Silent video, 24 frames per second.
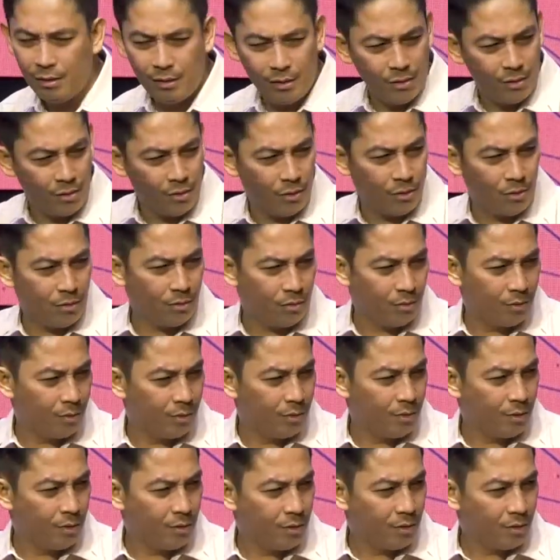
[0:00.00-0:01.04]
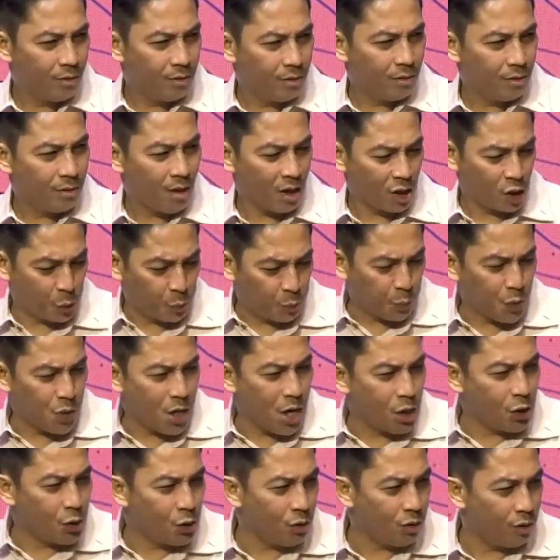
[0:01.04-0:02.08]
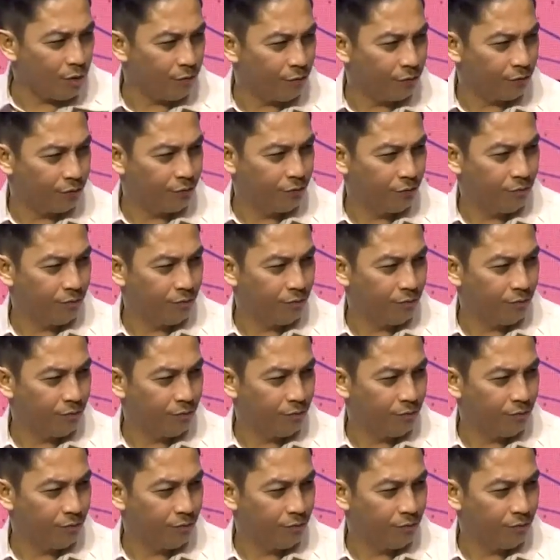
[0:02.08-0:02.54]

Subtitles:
you know, expression of,